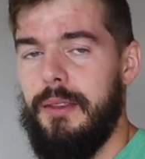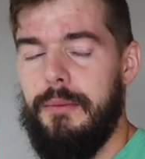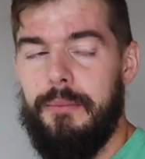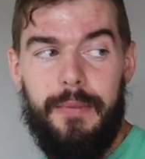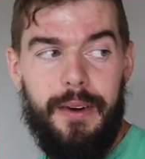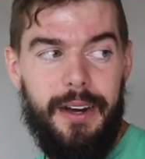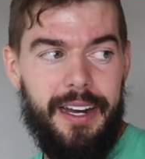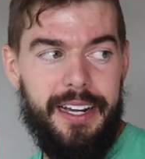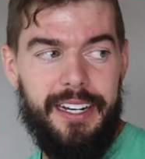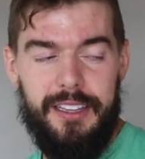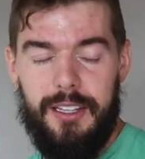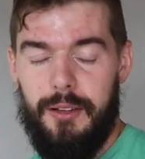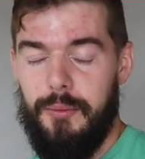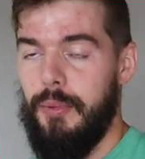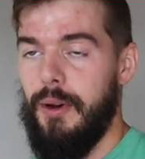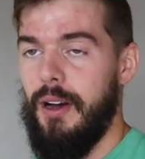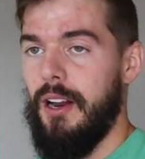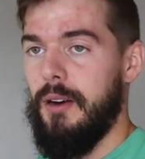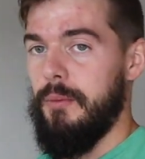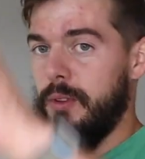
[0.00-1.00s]
mine at the
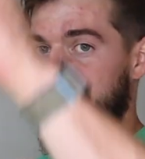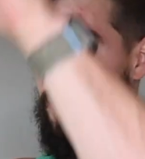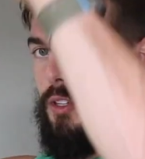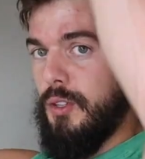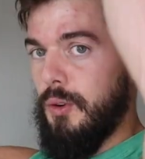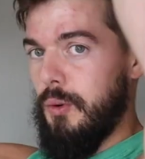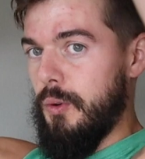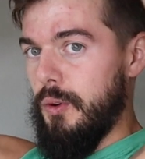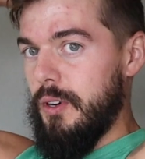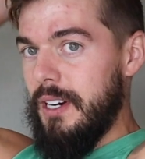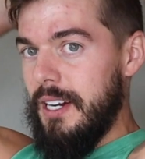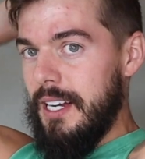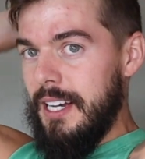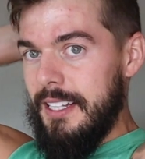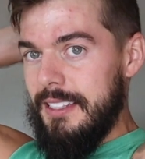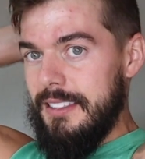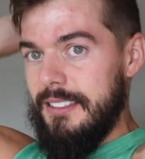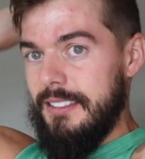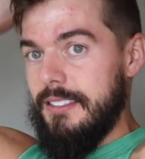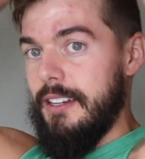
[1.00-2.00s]
bottom of the door
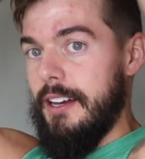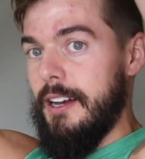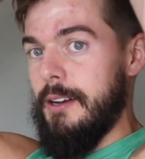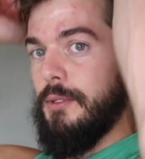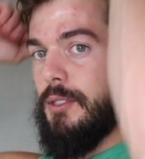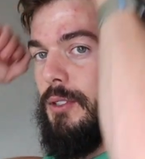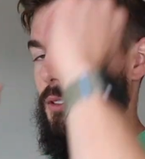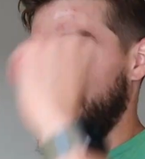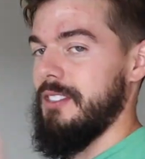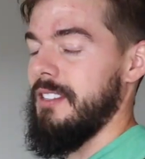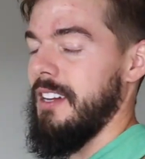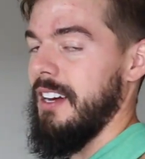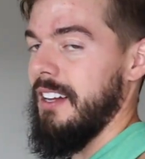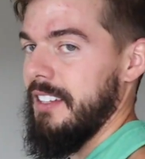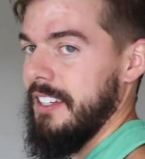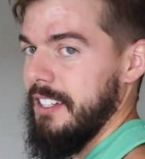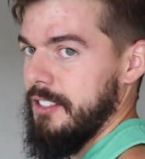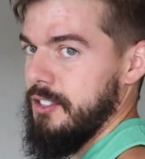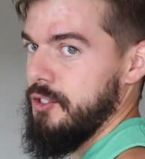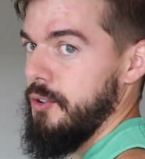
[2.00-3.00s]
this time so it's not like